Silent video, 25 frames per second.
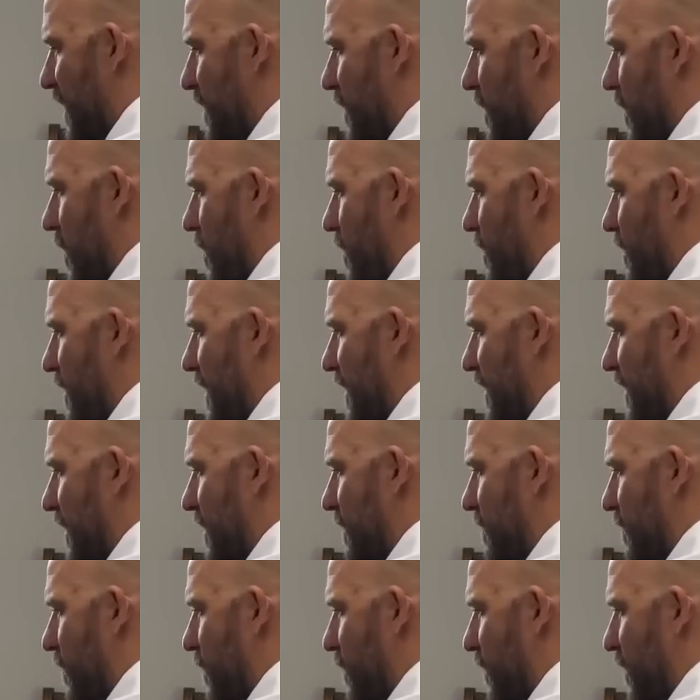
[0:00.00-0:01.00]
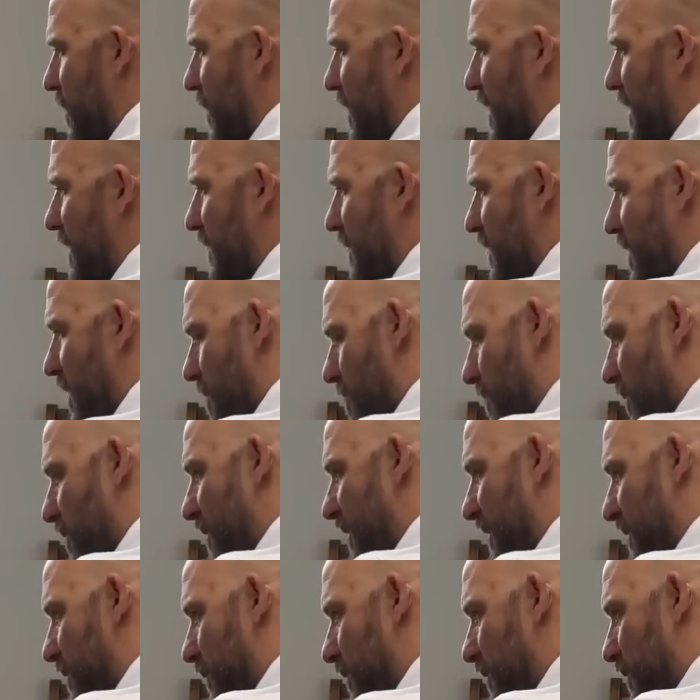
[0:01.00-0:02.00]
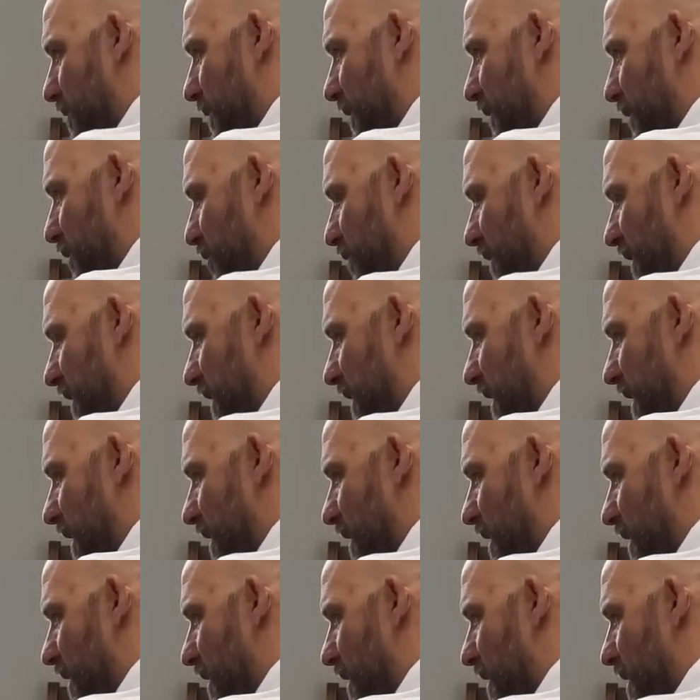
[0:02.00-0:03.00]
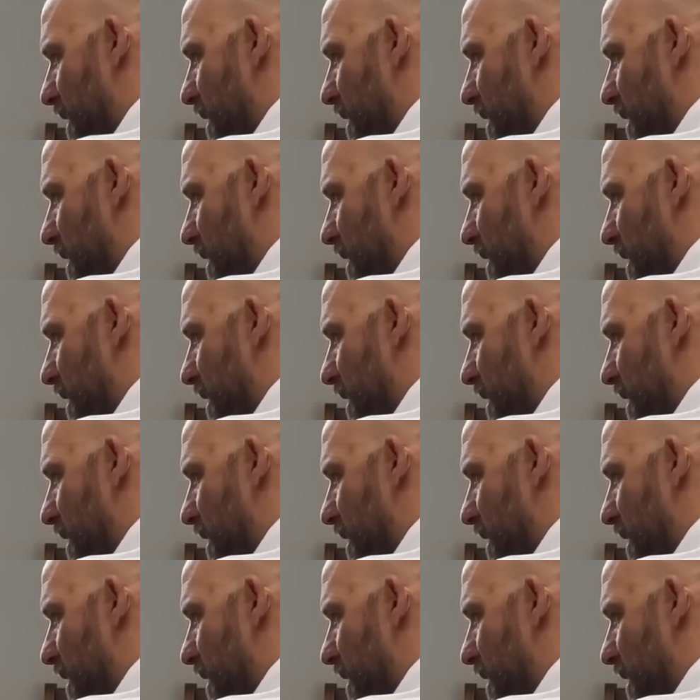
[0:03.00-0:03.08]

So this is, so even though, but this one's restricted.